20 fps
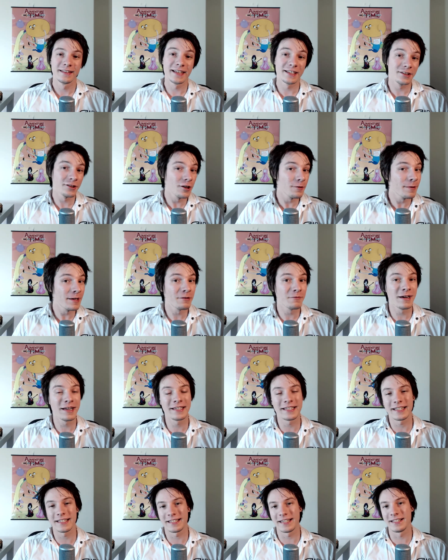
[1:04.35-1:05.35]
There's no better way
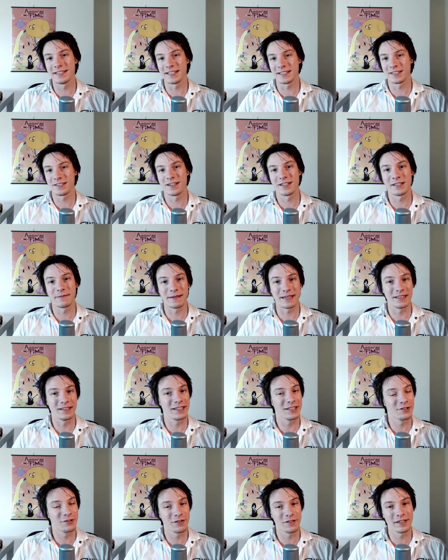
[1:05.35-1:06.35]
to get kids excited about
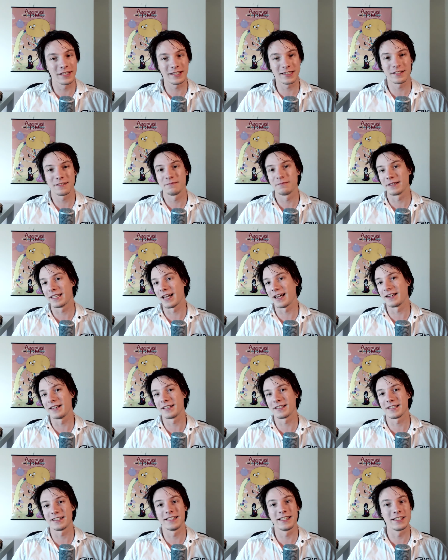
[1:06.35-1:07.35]
electronics,
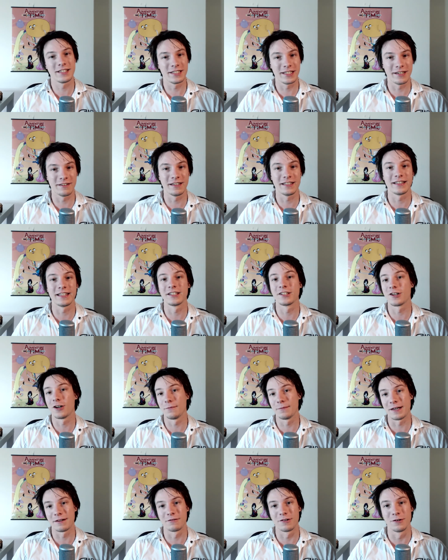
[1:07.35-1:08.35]
mechanics, and engineering than
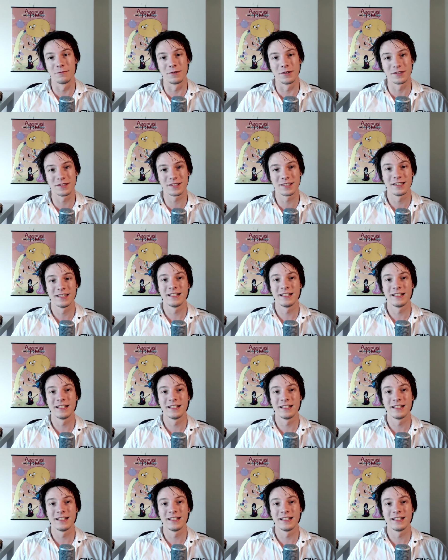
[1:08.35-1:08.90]
combat robots.